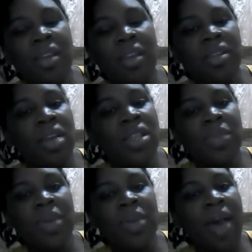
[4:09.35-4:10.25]
us we
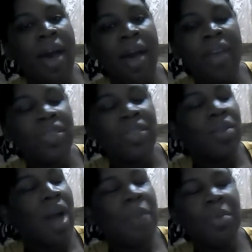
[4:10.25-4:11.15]
have. So
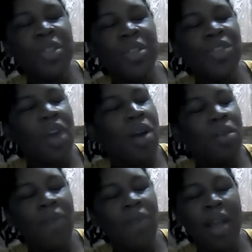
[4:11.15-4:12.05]
I'ma be strong
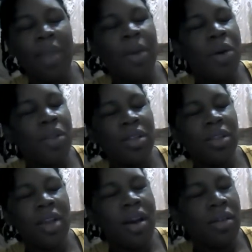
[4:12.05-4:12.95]
while I'm holding
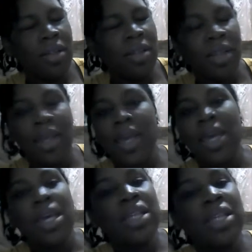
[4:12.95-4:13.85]
on,
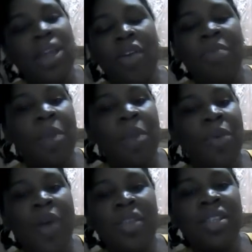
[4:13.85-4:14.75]
as I remember all
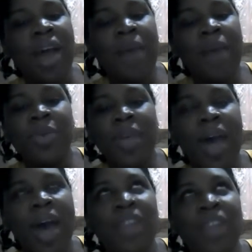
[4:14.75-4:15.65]
the times we
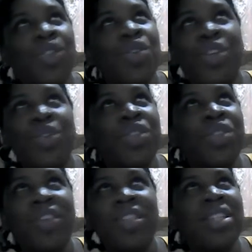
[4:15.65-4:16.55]
had. To the youth of
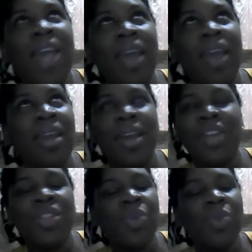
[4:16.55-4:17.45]
today, I just
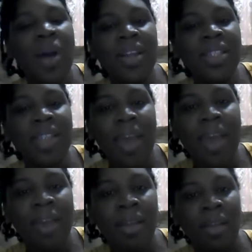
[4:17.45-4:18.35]
wanna say,
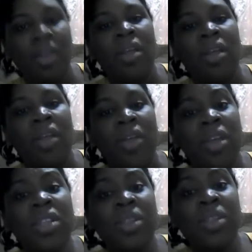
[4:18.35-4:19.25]
it's
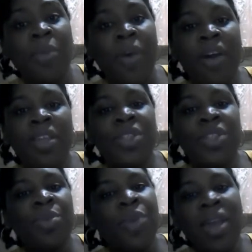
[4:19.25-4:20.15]
your brothers you're
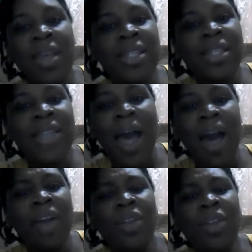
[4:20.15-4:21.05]
bringing down,
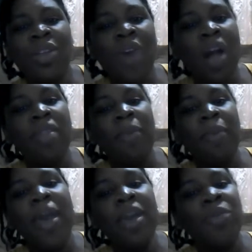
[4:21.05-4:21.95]
and all the
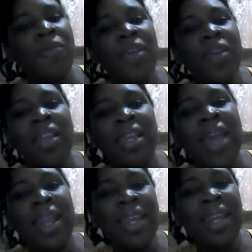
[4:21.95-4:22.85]
pain we feel again and
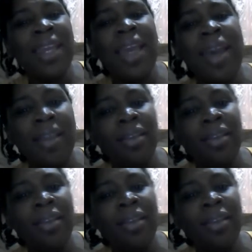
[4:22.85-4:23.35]
again.